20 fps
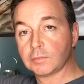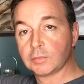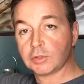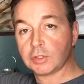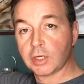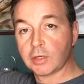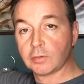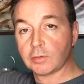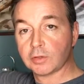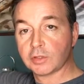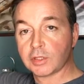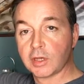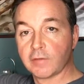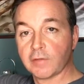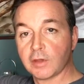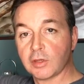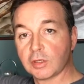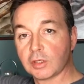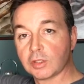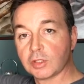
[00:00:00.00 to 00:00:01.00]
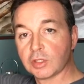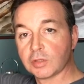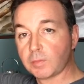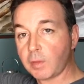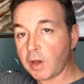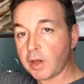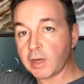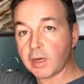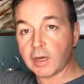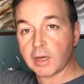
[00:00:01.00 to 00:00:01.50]
general stuff that you can just
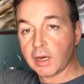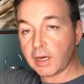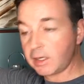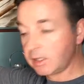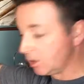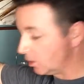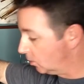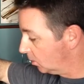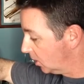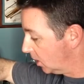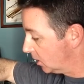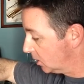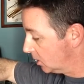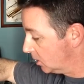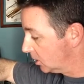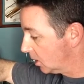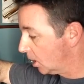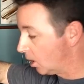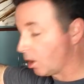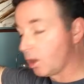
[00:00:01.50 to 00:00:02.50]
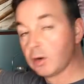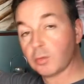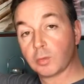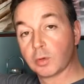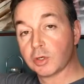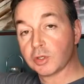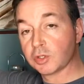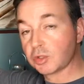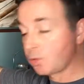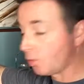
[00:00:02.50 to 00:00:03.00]
buy at any
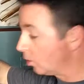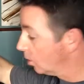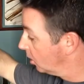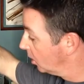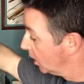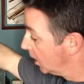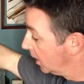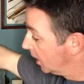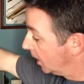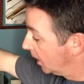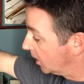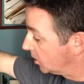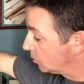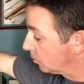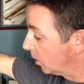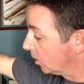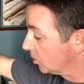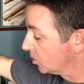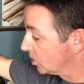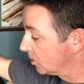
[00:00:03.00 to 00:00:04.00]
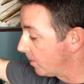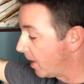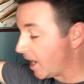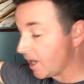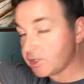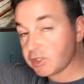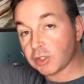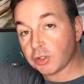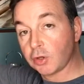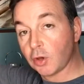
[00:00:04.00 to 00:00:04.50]
hardware store, as well as some
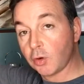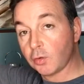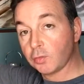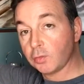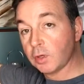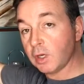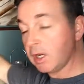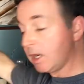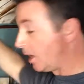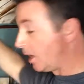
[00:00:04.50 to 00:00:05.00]
acetone,